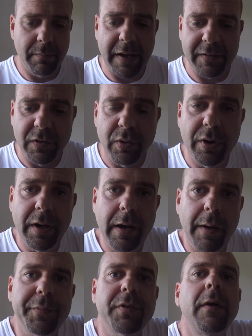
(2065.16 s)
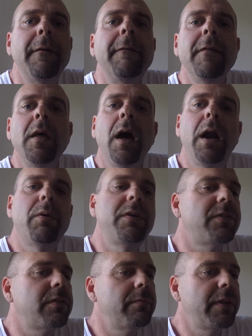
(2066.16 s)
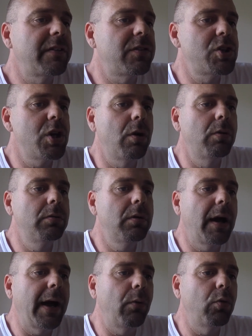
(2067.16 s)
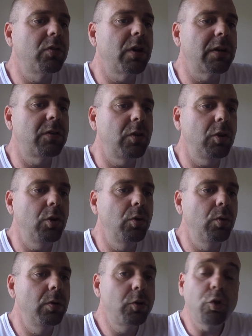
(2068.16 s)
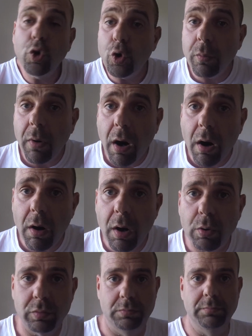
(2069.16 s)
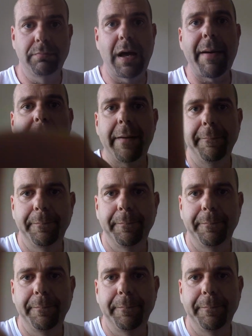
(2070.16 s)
Macedonian Alps. Anyways, that's the show. I will talk to you tomorrow. Bye-bye.